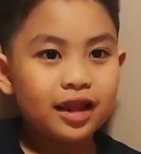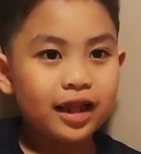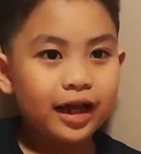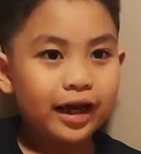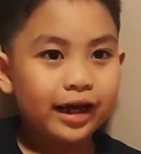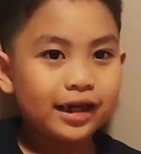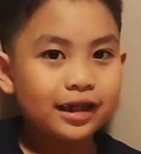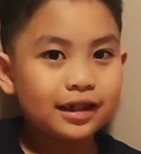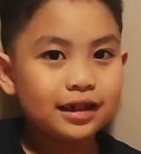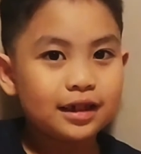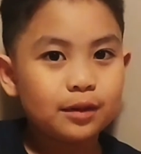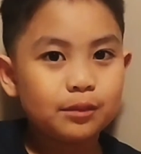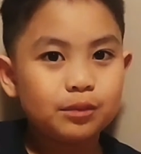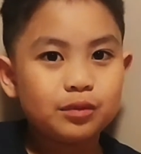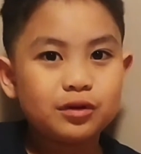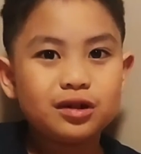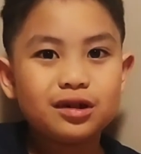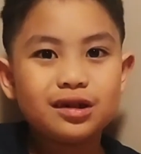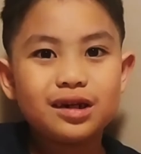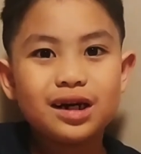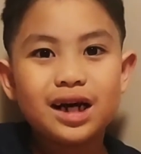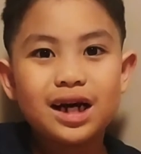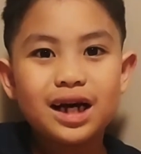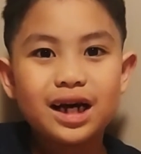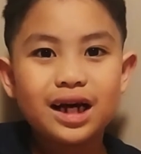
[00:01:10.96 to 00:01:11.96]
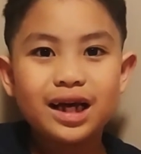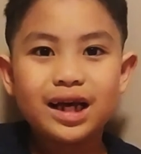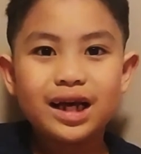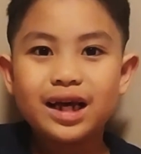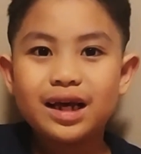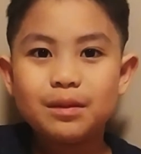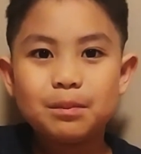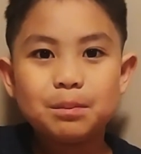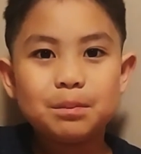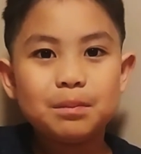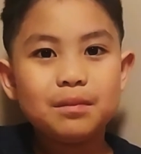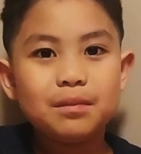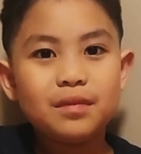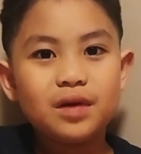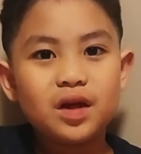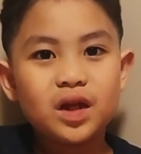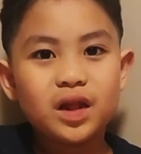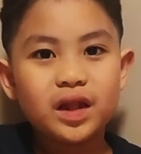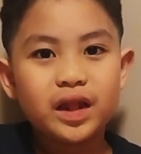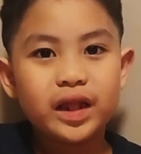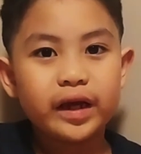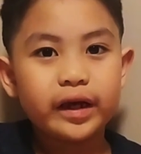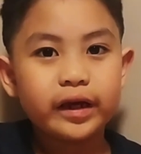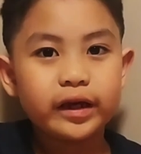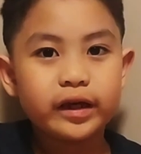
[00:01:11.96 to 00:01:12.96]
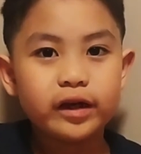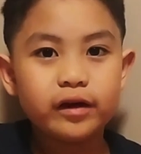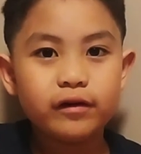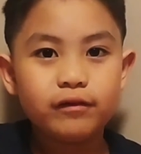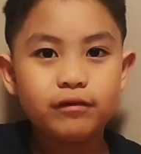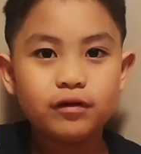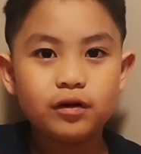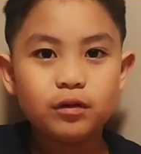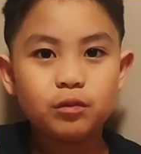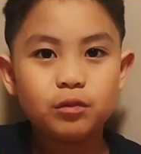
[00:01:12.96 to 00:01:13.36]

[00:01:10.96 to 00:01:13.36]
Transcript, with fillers: Like and subscribe. Thank you for